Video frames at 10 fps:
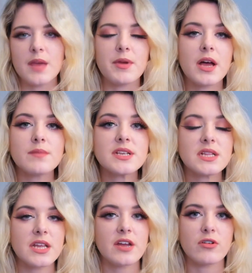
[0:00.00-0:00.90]
becomes
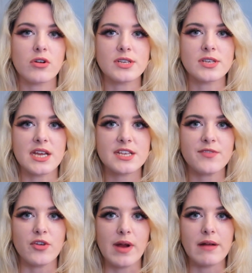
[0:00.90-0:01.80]
clear across the next
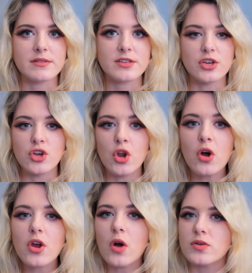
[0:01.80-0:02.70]
few rounds that
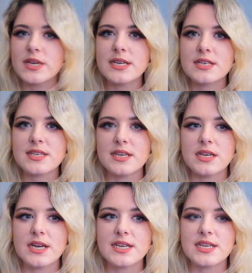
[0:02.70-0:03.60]
not only is
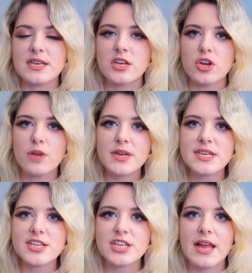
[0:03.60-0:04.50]
C9
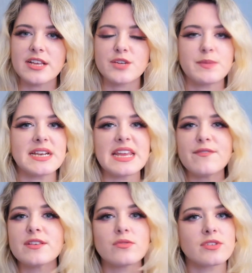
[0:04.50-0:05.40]
economically challenged, but Leaf
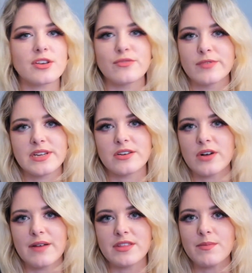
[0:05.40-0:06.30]
is also really not
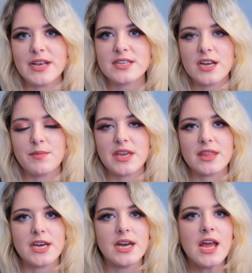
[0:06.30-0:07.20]
having the best time
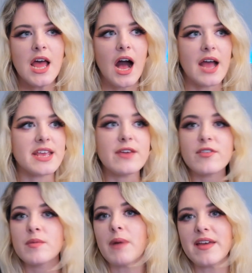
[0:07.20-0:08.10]
either.
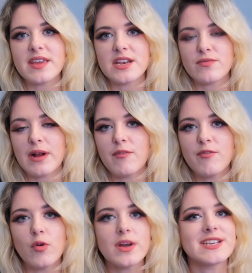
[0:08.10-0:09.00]
Even by the end of round
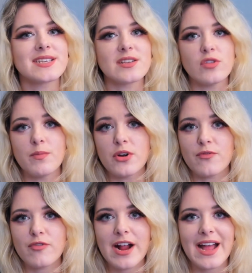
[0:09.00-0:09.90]
4, he's still the bottom
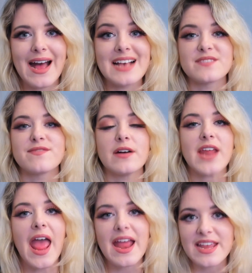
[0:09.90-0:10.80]
fragger, hasn't found
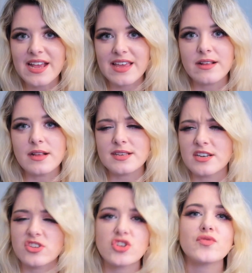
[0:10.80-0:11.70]
any kills, and
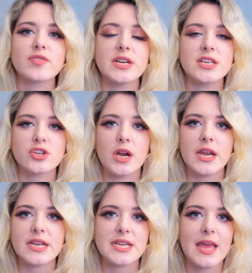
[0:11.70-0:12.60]
is just really
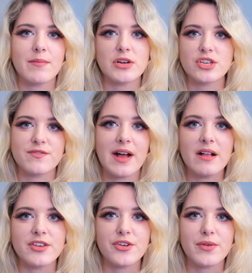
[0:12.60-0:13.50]
struggling to get much
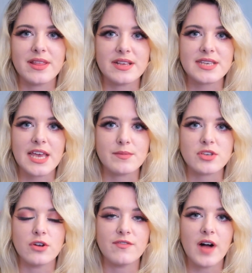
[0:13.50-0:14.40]
value in this game
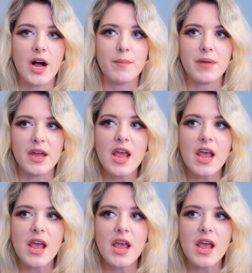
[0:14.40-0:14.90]
so far. But